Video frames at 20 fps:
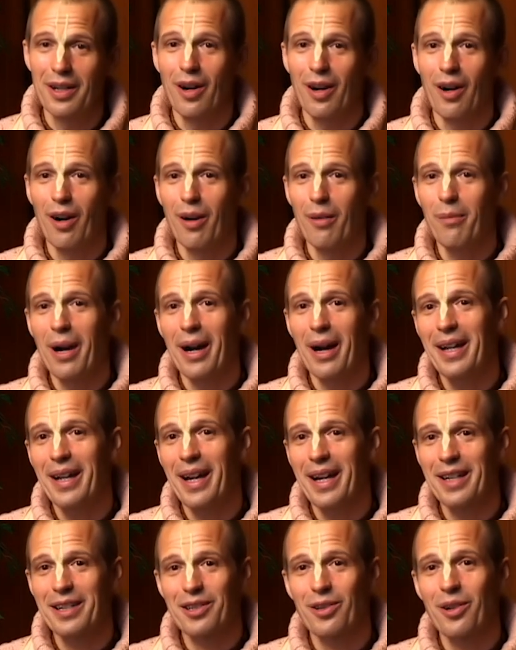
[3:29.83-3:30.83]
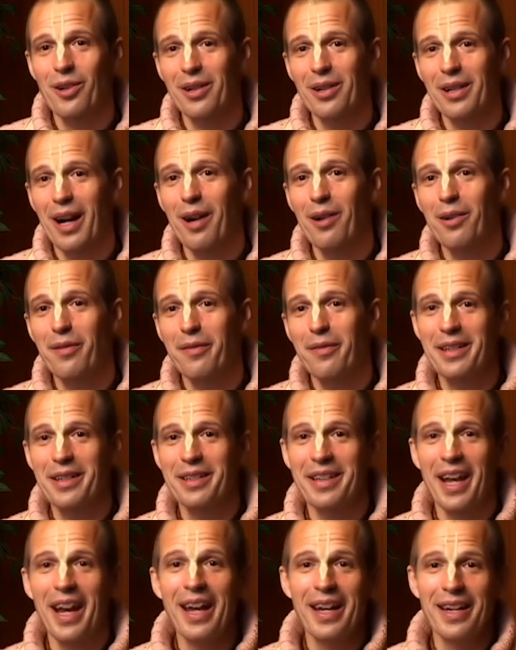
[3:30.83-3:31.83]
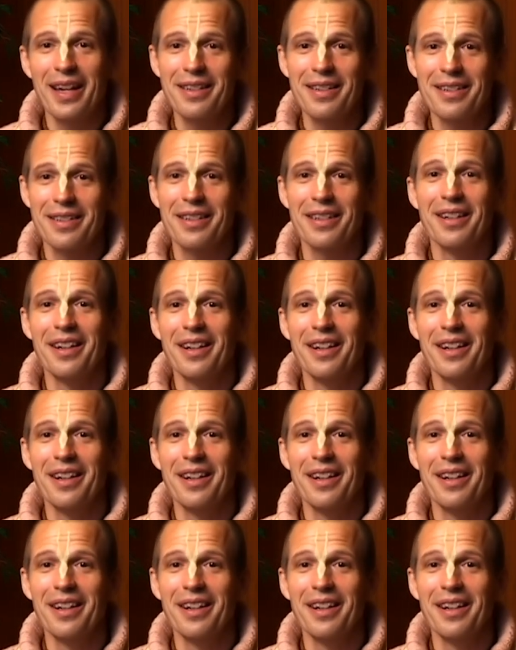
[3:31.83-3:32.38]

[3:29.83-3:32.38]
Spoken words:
or Maya has gone out of his hands